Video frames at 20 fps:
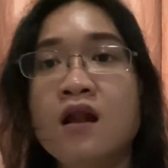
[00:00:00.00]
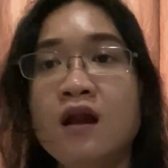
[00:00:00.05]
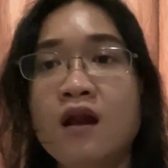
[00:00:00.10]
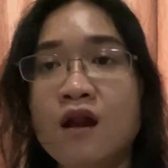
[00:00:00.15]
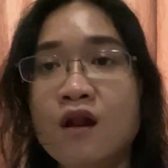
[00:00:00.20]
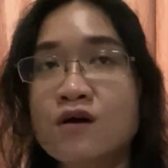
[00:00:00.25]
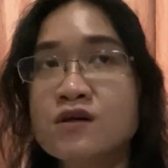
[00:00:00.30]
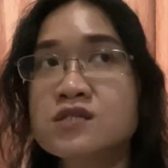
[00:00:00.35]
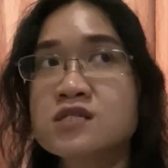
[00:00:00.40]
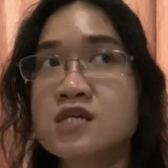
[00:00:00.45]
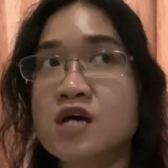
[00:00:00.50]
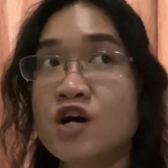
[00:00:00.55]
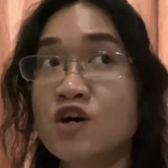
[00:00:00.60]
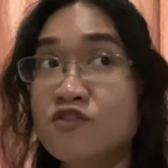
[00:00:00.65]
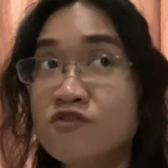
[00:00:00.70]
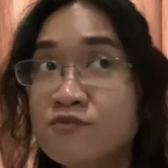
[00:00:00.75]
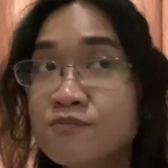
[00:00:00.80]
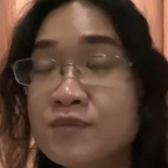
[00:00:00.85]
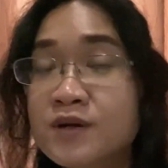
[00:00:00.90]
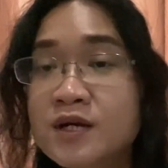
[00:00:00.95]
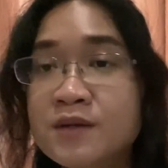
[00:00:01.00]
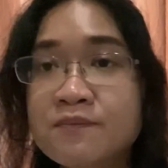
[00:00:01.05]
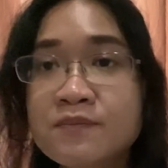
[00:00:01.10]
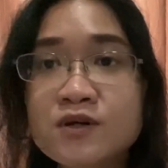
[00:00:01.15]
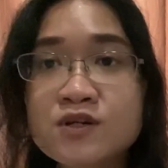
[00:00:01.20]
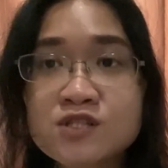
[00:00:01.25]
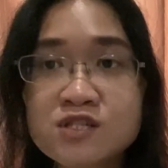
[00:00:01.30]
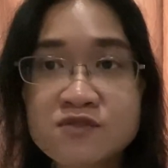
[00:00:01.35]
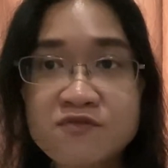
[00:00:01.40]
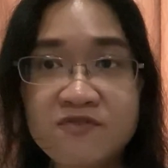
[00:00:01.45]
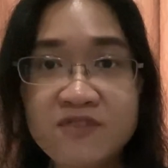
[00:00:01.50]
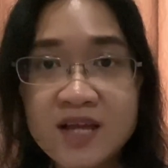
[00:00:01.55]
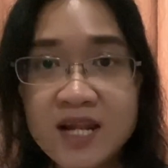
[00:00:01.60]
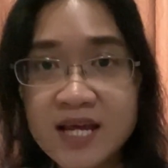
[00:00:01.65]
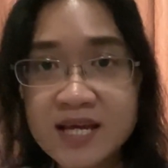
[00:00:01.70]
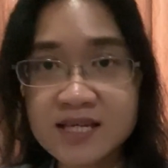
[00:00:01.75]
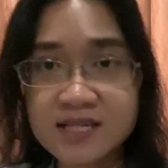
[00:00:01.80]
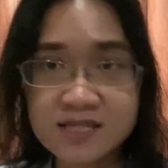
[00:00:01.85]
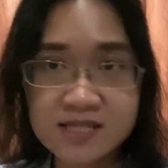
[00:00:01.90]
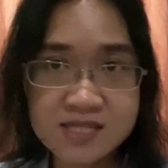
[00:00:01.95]
Loss of purpose
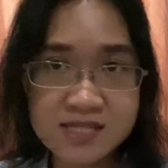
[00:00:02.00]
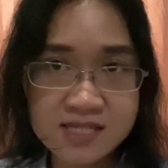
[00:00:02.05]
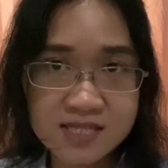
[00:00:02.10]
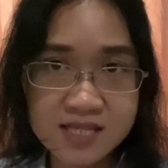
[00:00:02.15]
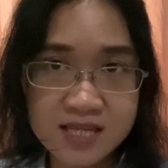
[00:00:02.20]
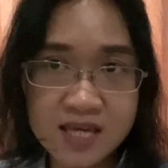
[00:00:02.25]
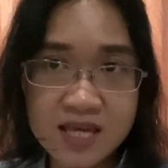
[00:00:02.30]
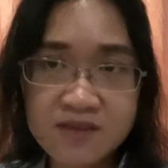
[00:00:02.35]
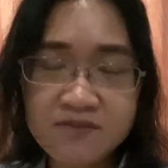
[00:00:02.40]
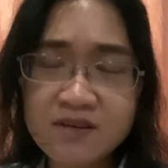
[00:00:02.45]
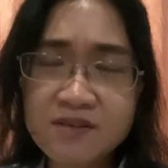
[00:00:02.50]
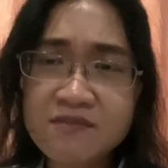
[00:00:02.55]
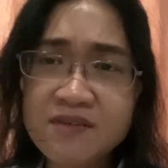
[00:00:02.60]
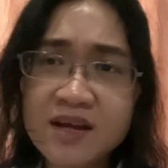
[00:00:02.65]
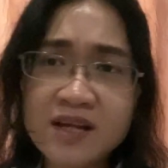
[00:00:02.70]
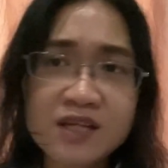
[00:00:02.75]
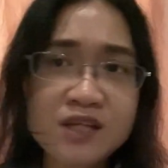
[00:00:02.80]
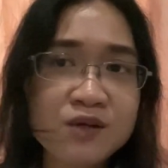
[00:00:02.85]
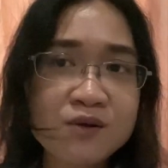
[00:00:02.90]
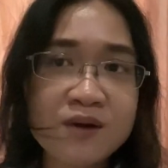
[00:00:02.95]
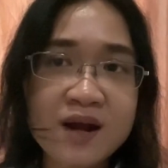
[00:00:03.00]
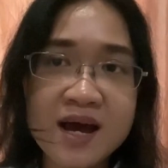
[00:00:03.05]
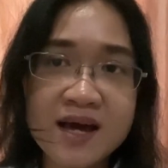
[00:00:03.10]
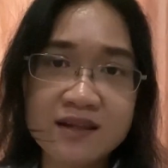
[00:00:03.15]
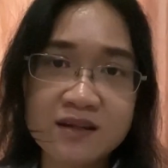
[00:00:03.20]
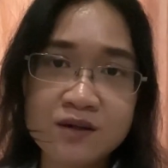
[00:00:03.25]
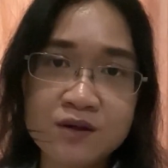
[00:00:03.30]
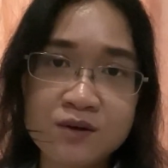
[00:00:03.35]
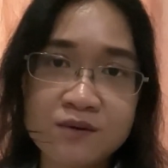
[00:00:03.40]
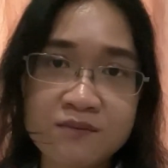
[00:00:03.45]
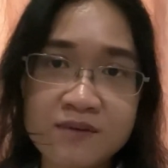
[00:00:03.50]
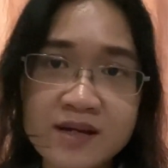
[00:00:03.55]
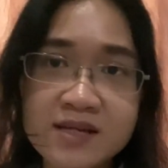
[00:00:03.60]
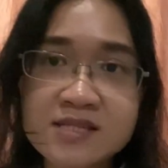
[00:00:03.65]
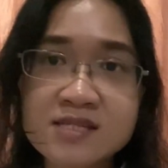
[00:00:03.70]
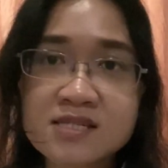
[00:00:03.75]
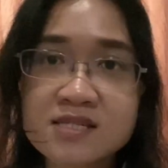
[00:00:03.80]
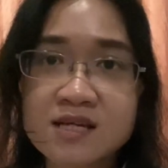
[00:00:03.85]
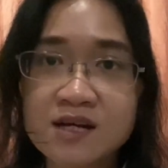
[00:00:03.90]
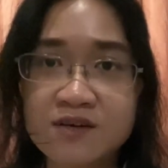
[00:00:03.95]
feelings. Even when you're at no
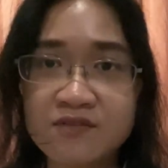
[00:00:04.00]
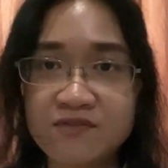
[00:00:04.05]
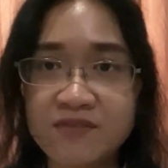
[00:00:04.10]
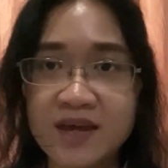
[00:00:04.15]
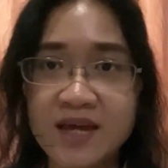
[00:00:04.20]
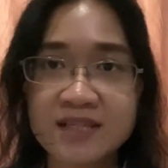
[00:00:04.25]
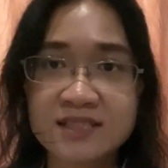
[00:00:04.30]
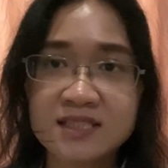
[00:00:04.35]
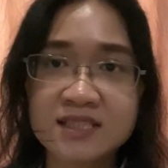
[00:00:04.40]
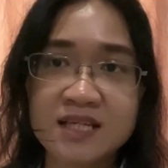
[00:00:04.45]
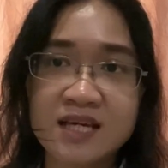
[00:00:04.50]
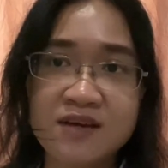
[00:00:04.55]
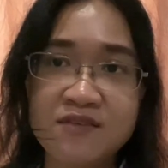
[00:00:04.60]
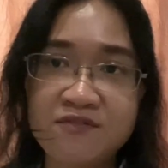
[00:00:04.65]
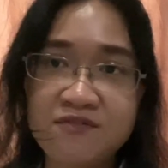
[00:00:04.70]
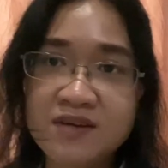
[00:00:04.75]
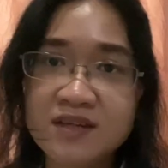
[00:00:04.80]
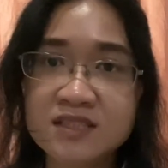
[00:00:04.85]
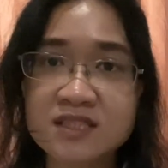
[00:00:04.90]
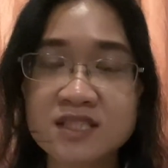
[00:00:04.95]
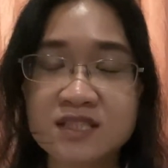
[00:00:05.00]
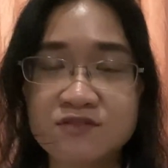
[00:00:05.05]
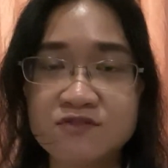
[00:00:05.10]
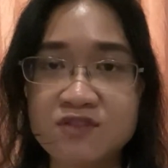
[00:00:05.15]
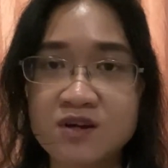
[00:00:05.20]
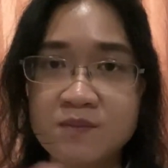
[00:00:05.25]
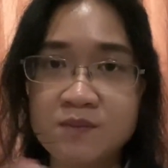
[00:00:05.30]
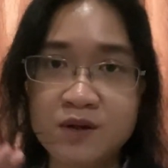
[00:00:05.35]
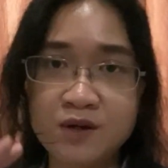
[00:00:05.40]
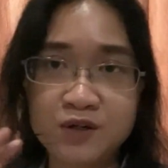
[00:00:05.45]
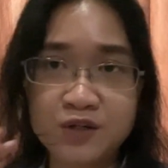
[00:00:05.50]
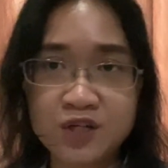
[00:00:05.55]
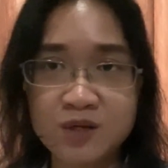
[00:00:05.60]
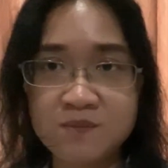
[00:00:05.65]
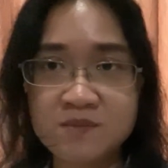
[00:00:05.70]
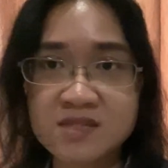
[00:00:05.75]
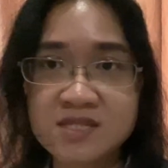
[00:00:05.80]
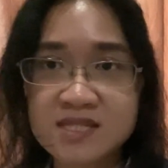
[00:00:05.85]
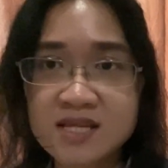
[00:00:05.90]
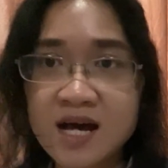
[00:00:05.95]
risk of getting evicted from your
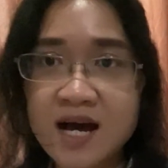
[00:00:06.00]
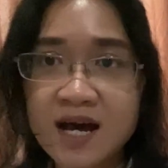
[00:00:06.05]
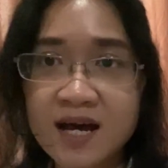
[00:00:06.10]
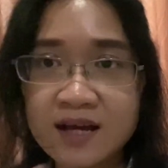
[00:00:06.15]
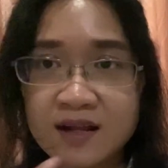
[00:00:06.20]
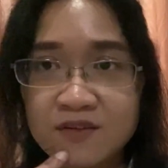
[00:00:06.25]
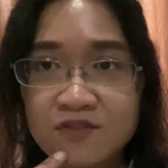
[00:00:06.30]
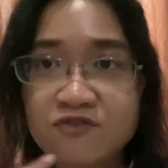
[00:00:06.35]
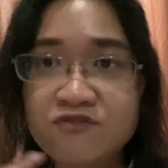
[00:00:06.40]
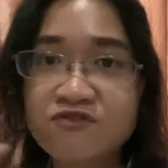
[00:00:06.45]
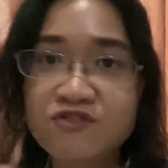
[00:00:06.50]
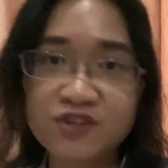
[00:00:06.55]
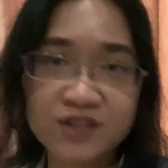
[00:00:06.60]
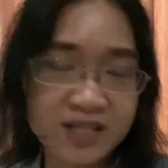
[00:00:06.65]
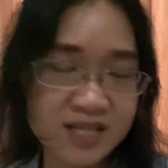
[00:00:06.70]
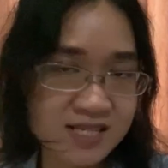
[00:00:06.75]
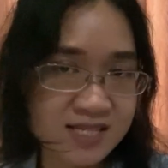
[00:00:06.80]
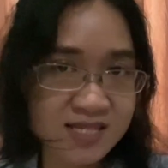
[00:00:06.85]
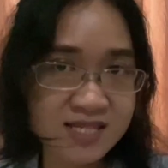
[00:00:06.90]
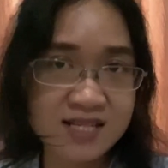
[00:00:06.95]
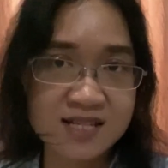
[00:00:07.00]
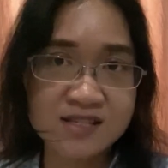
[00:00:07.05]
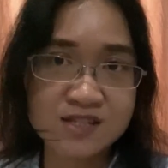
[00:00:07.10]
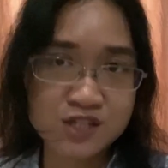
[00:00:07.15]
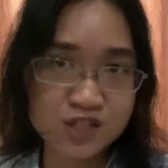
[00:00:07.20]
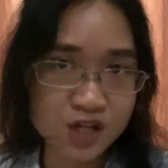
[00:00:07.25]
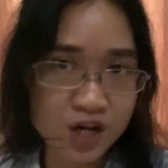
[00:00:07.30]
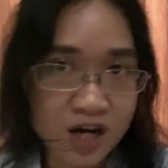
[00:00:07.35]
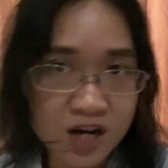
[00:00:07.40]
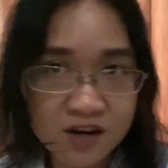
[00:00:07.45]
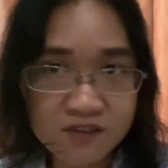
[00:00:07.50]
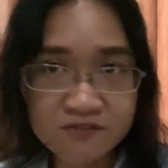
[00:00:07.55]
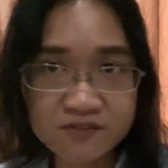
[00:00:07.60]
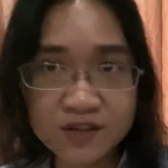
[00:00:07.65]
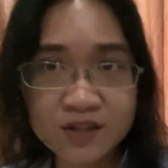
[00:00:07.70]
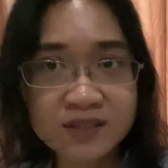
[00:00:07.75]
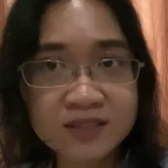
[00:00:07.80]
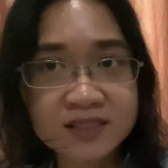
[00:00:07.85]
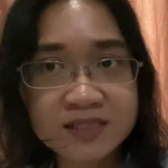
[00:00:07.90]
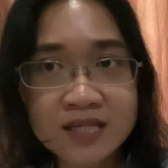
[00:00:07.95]
domicile, food is still served
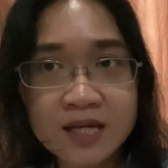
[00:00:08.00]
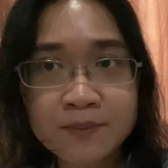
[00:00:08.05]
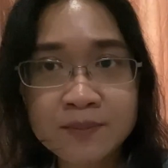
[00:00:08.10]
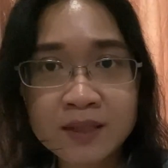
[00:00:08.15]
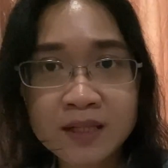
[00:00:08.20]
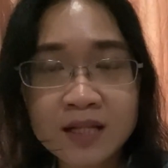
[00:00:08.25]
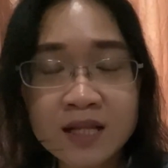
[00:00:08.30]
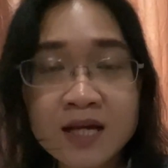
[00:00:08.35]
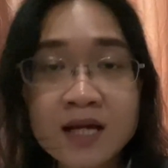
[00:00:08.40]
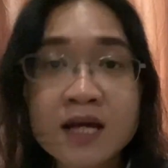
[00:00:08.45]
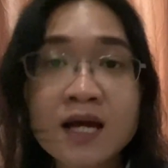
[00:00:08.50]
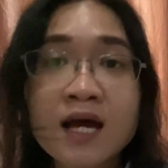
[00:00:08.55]
on the table.